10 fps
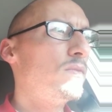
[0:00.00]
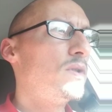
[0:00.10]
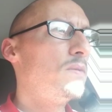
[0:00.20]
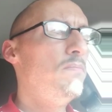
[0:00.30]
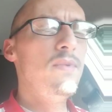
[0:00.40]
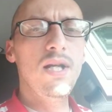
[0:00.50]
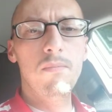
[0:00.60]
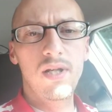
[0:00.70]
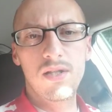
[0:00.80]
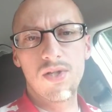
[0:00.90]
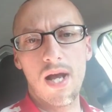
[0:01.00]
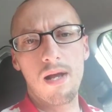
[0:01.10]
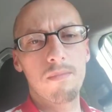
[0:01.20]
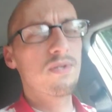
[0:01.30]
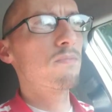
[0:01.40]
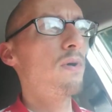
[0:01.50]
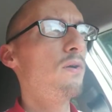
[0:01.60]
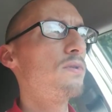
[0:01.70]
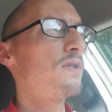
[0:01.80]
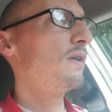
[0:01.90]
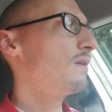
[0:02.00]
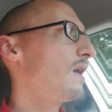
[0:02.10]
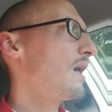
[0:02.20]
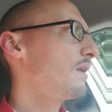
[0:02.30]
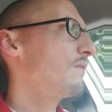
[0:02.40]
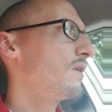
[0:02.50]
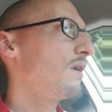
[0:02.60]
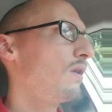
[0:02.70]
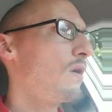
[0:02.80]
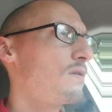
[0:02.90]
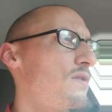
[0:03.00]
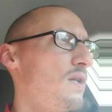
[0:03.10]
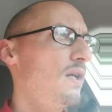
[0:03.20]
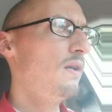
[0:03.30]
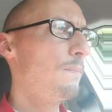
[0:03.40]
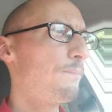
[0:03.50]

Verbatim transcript: many, many jobs posted. I live in a large city,